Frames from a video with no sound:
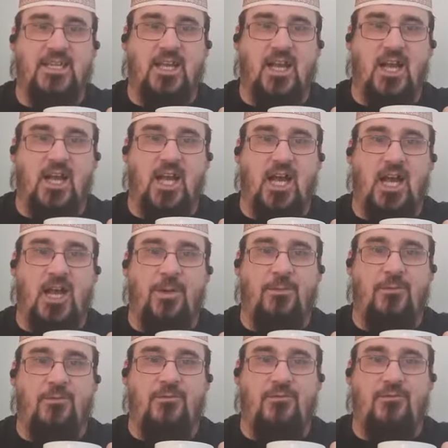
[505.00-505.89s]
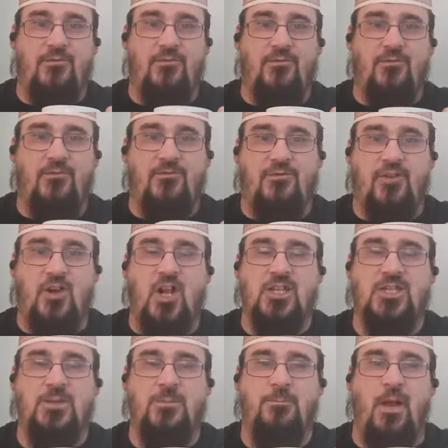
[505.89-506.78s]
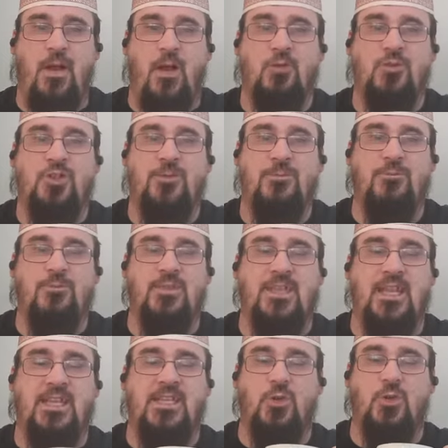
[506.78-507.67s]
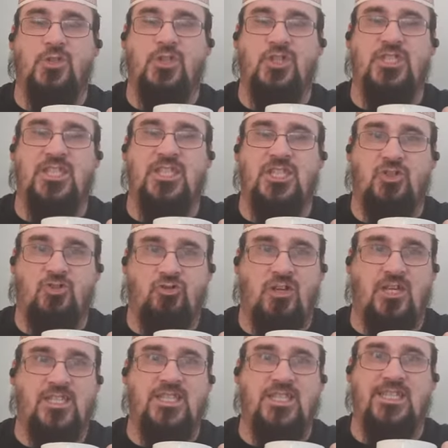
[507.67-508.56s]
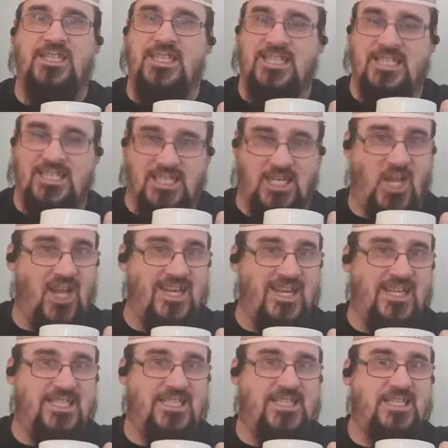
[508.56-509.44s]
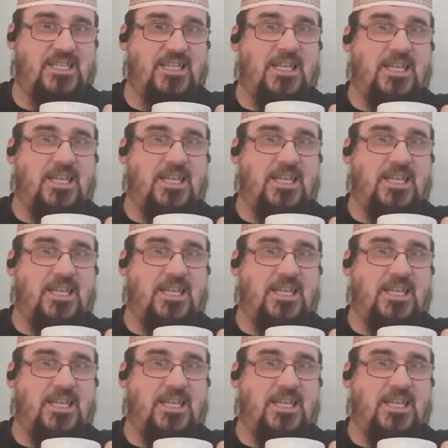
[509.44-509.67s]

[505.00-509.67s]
Um, France and Belgium, they, you're just distrusted, disliked.